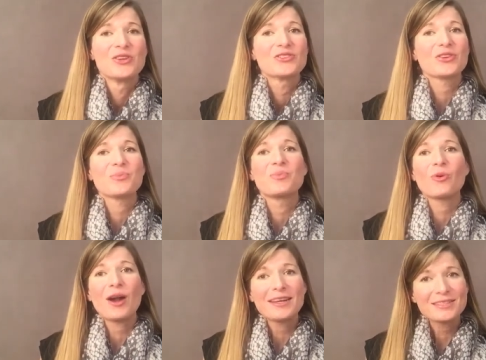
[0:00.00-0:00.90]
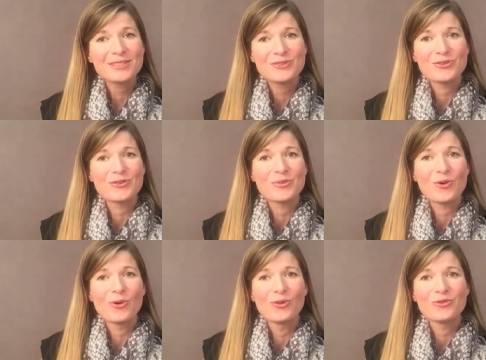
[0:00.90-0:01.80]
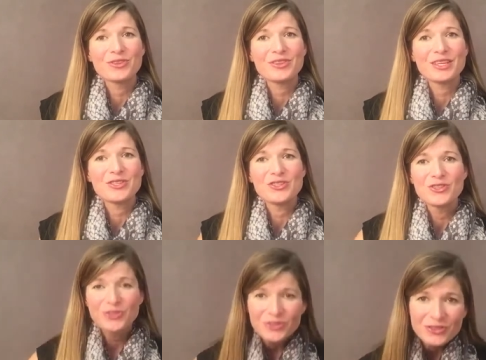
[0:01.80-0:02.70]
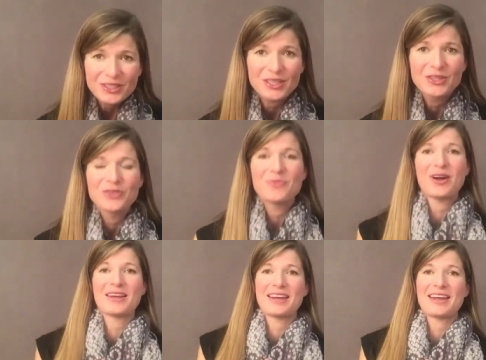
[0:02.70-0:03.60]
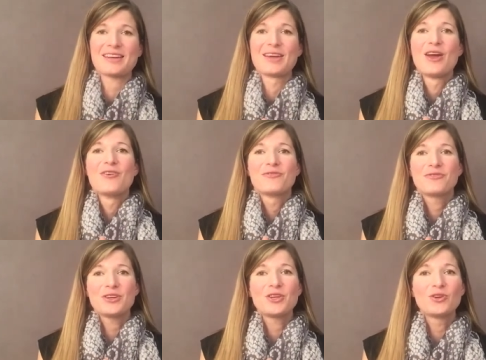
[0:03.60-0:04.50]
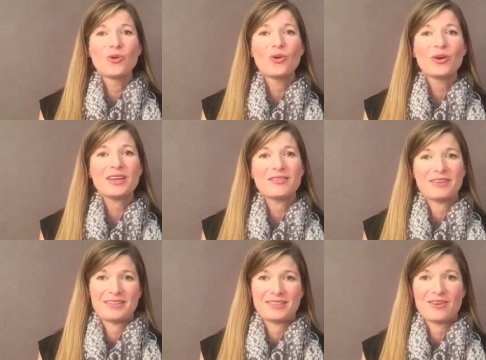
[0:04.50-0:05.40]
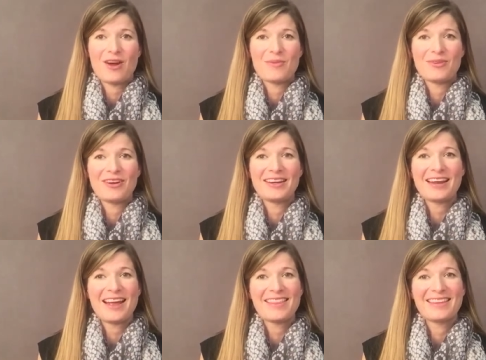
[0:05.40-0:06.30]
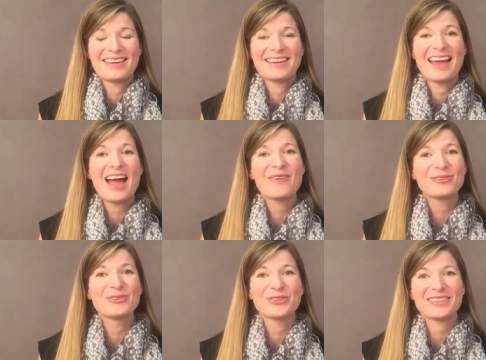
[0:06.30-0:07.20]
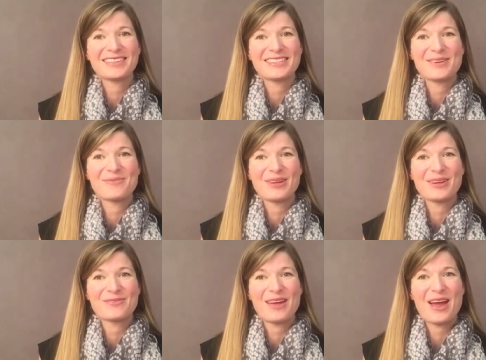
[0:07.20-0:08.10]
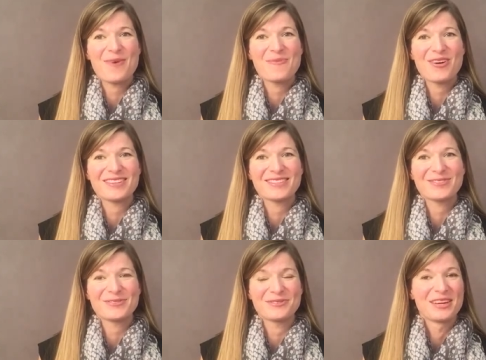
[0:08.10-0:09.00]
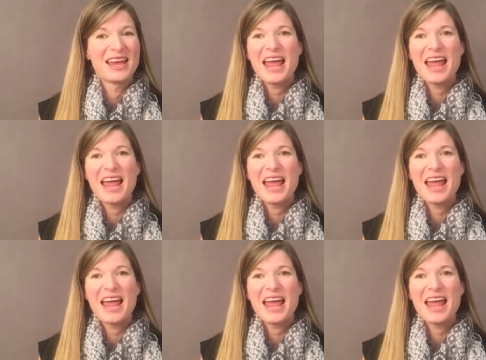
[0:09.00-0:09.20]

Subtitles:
So brainstorm all of the things you think you might need for your event timeline and then have a look at the template of how mine sort of